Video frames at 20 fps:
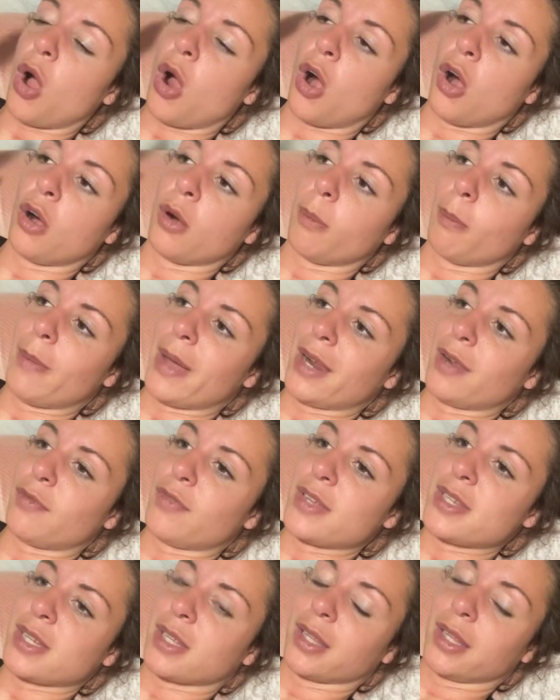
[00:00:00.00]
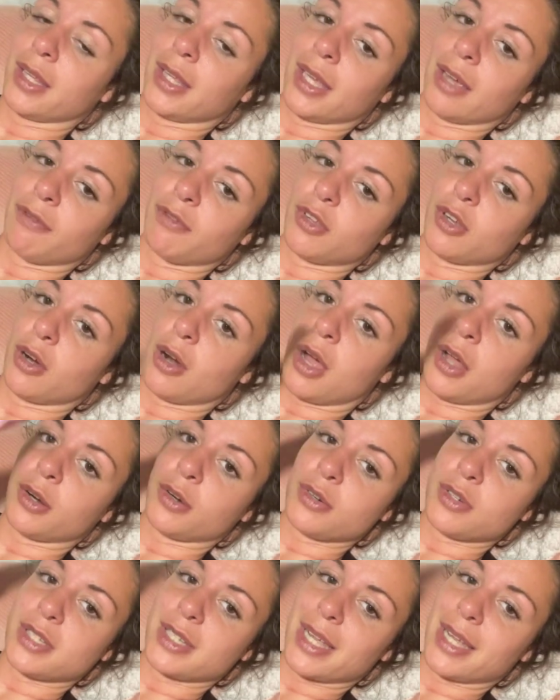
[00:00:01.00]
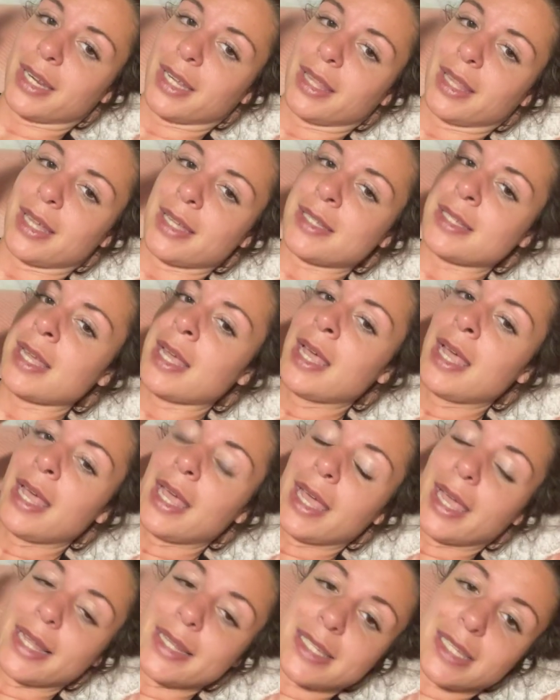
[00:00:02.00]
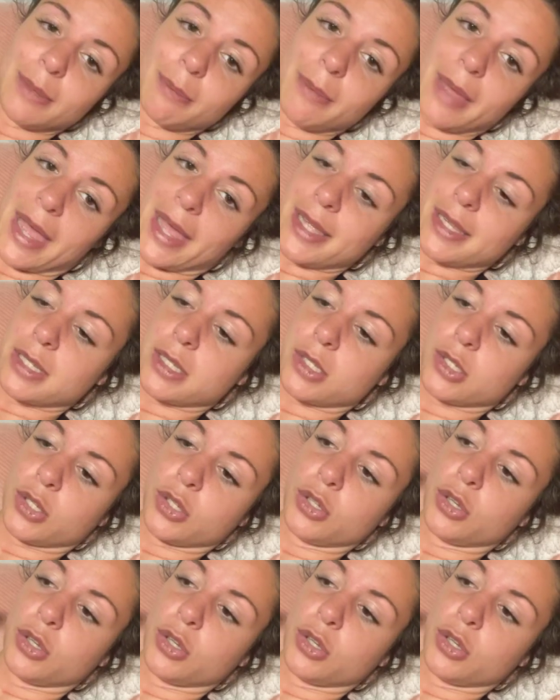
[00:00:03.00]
aren't metaphysically gifted or understanding this, it's a mess.